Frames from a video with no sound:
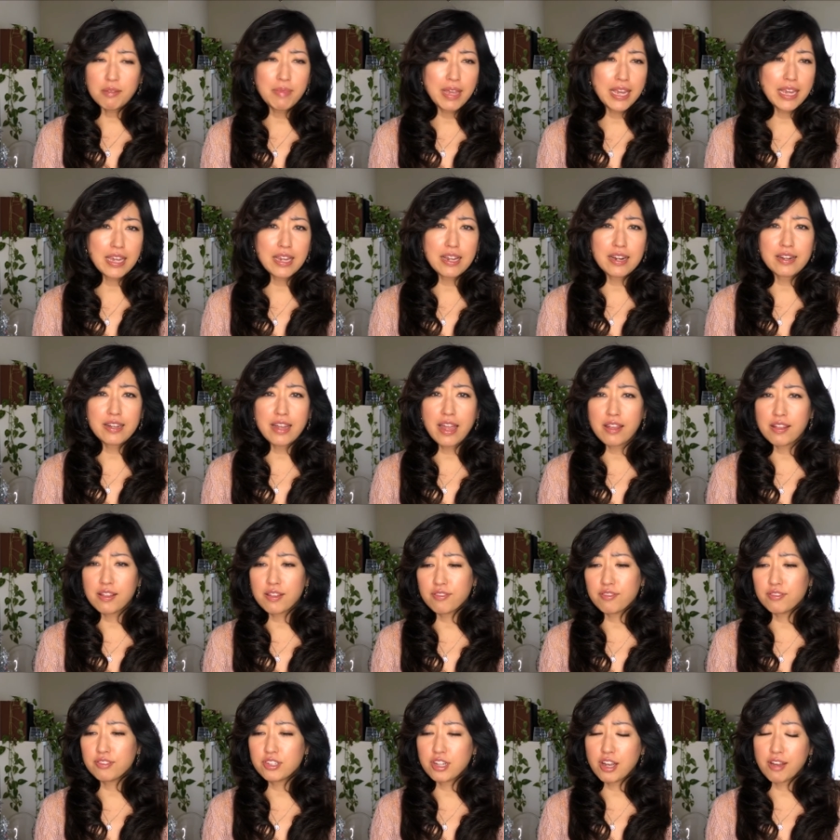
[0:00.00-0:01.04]
making
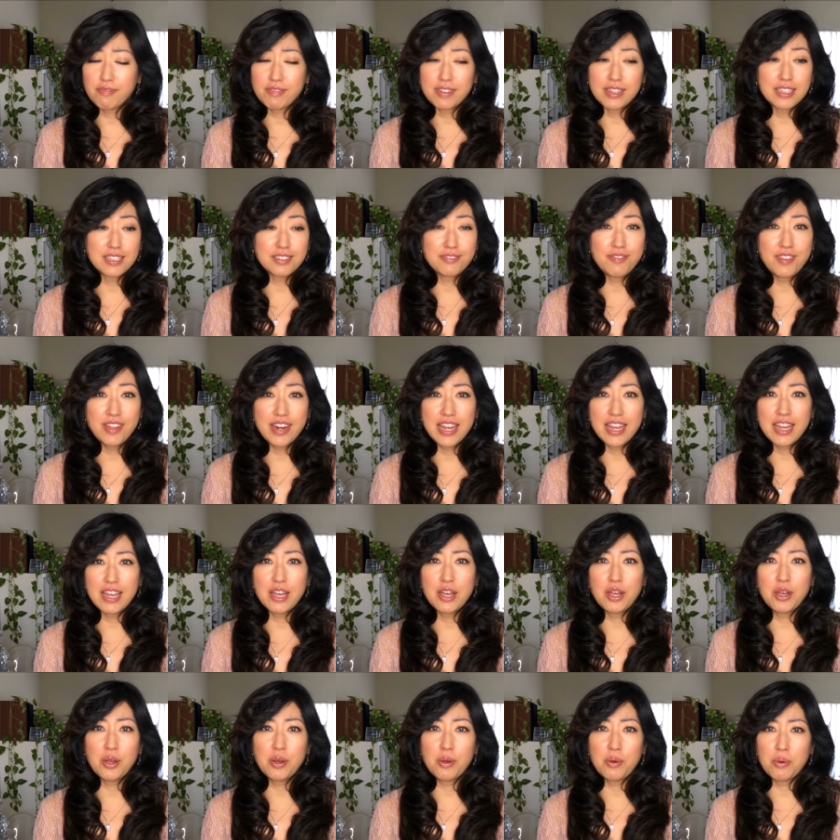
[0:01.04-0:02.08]
another Japanese
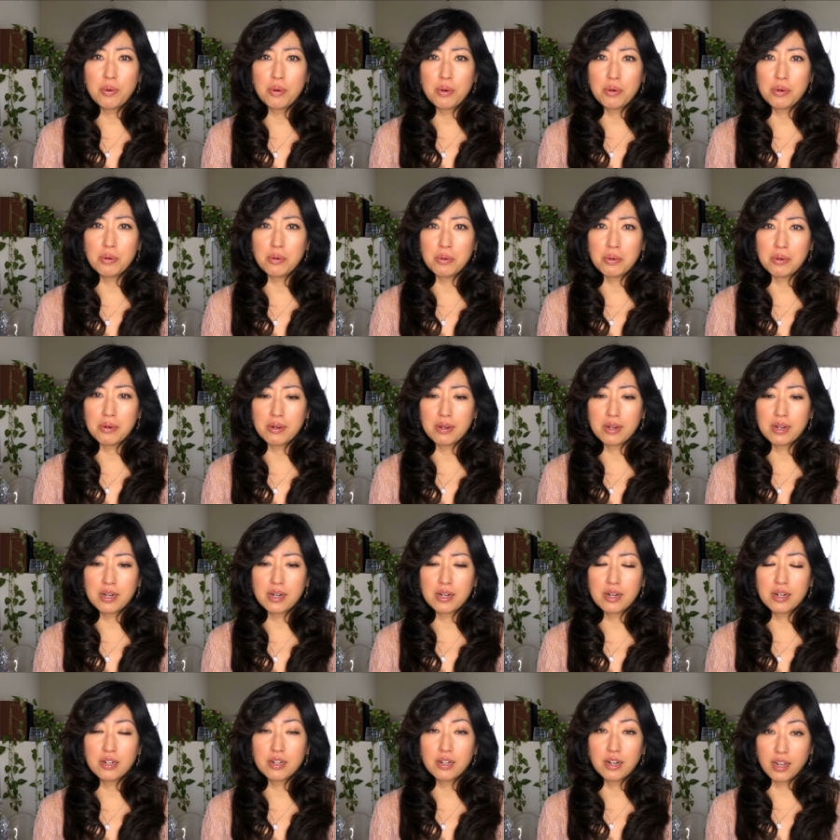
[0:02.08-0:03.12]
video
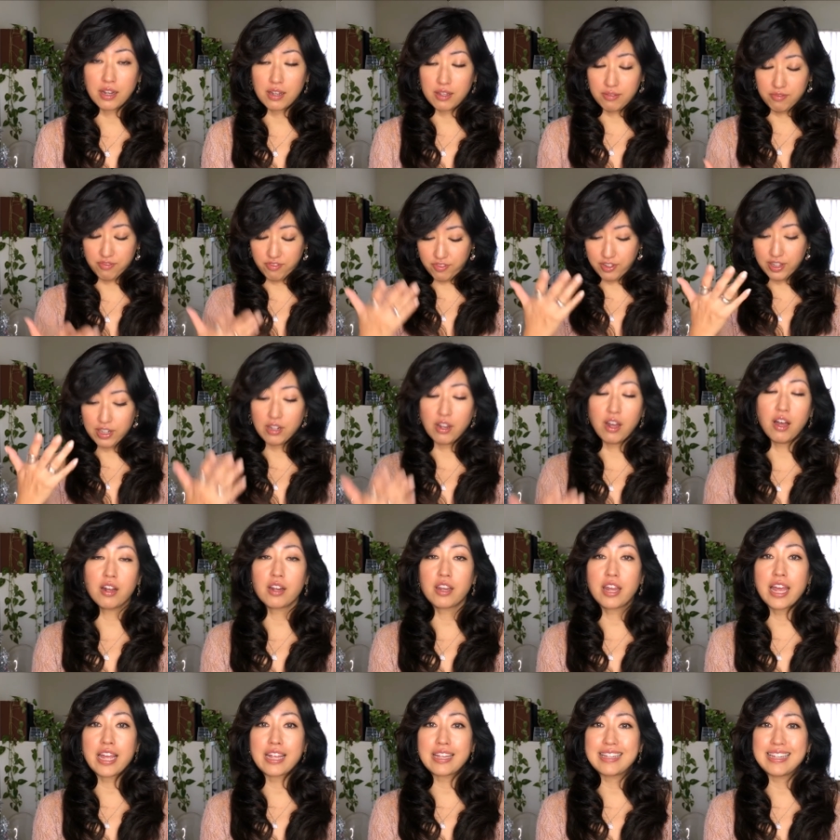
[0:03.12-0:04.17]
or like
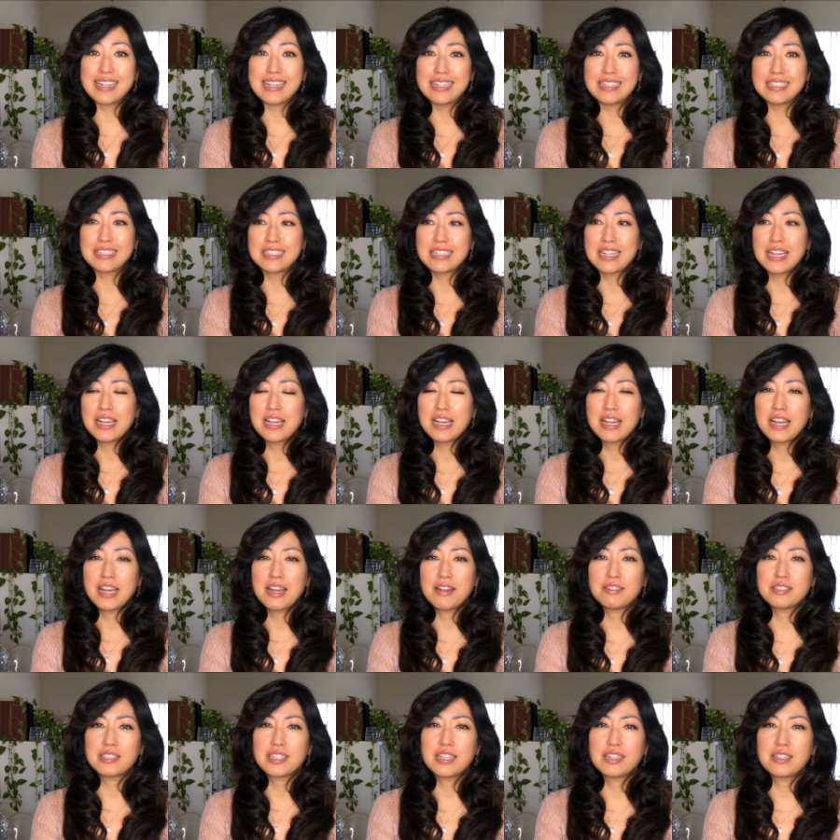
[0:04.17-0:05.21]
vlog like this,
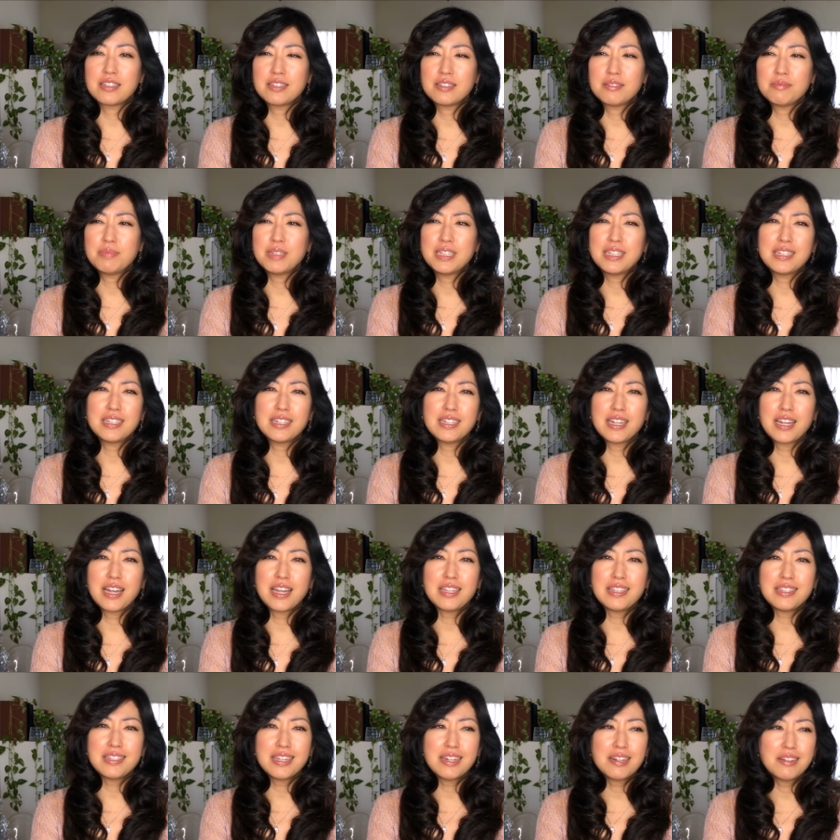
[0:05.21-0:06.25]
I was like, but
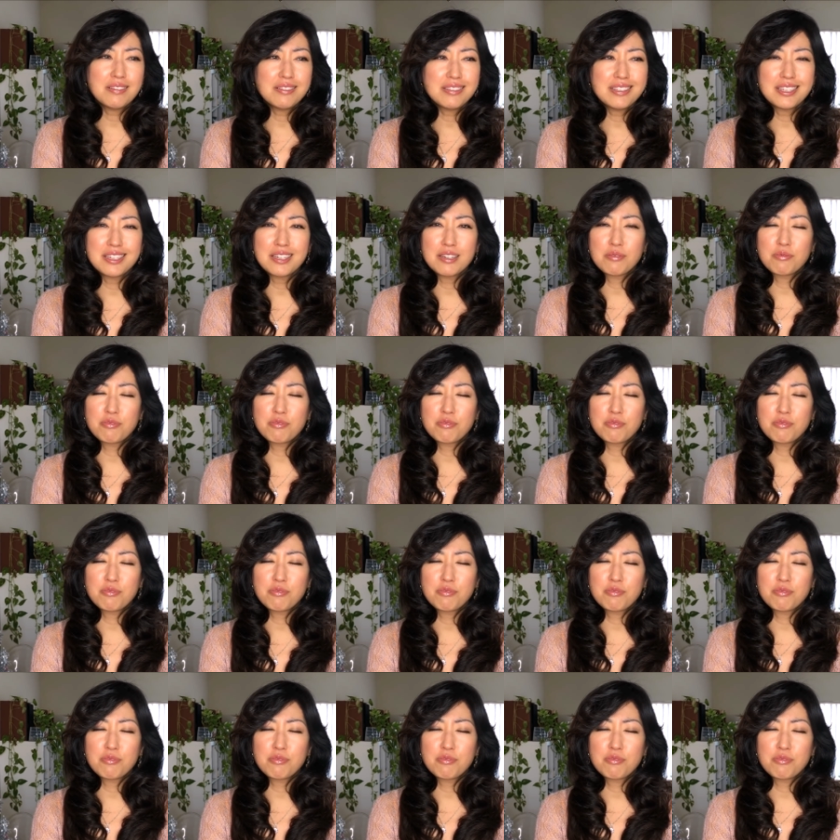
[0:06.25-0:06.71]
I didn't